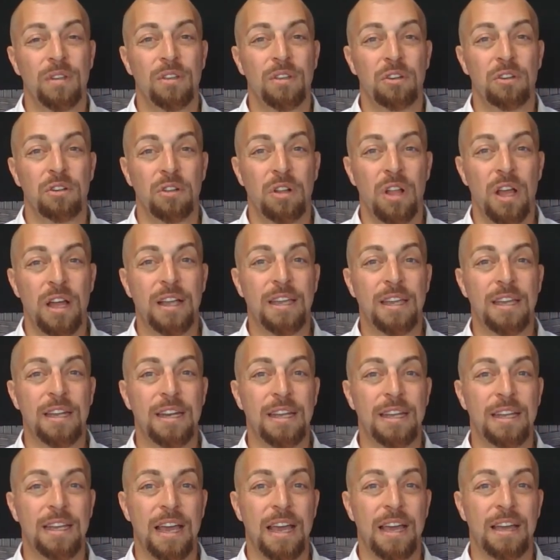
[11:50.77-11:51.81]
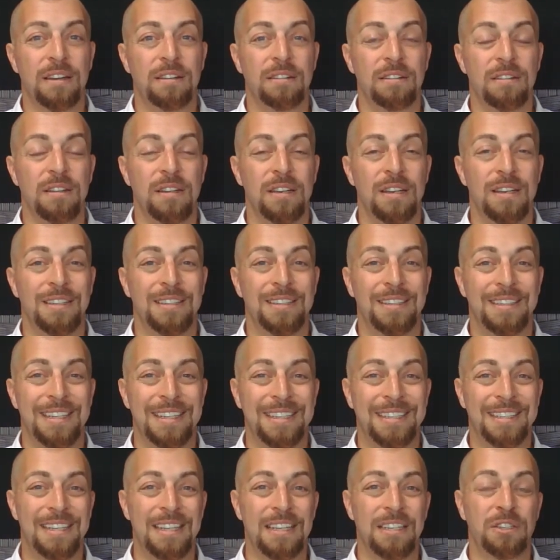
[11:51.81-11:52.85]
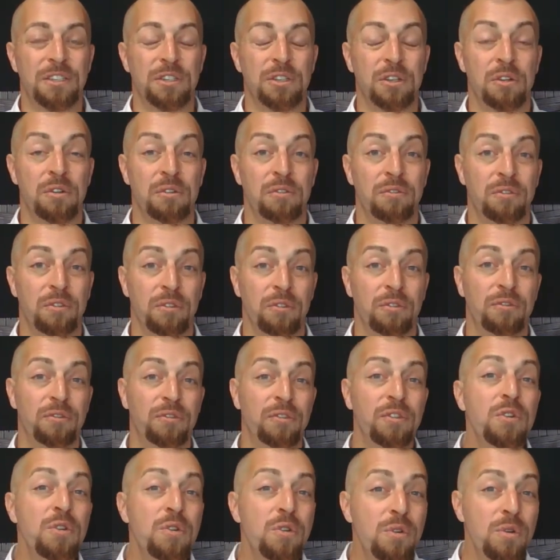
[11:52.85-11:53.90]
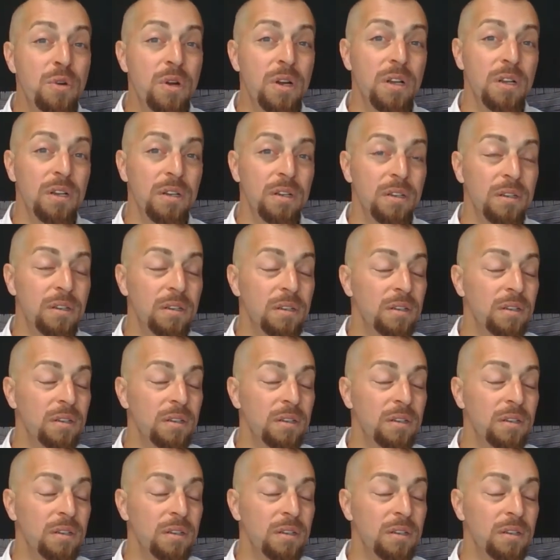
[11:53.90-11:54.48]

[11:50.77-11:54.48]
you're lucky to get assistance for food,